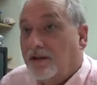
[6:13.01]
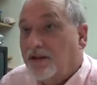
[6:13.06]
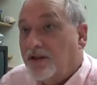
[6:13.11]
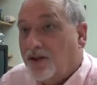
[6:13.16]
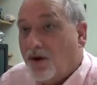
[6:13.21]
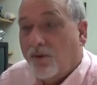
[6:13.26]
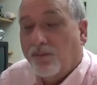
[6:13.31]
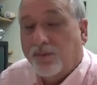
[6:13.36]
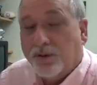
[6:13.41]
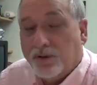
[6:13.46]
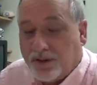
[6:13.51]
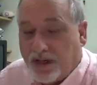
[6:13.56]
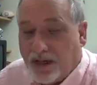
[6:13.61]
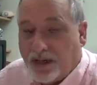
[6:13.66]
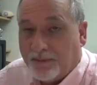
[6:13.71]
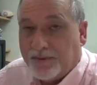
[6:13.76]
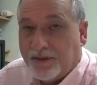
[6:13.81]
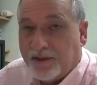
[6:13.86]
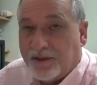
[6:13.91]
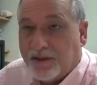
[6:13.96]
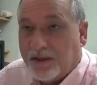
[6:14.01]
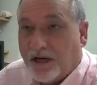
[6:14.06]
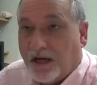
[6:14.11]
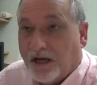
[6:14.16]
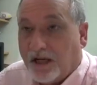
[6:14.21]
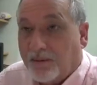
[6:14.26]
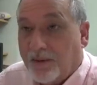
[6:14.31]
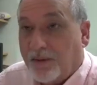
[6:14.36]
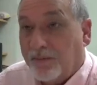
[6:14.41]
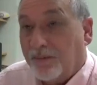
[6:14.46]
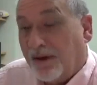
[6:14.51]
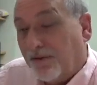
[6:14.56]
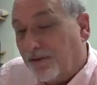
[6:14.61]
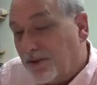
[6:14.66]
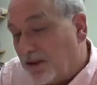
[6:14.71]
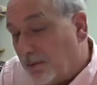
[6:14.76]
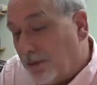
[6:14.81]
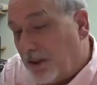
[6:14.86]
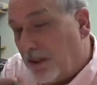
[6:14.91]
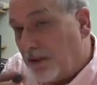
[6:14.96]
don't put tabs in this document, but every
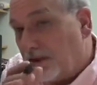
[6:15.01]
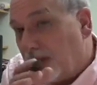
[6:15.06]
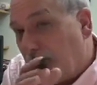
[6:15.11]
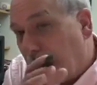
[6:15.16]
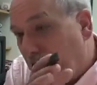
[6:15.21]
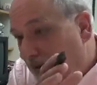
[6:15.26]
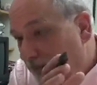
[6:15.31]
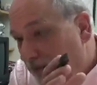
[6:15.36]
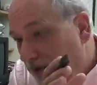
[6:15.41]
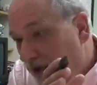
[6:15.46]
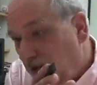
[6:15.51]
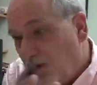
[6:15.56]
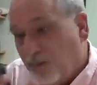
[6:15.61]
time you hit a tab,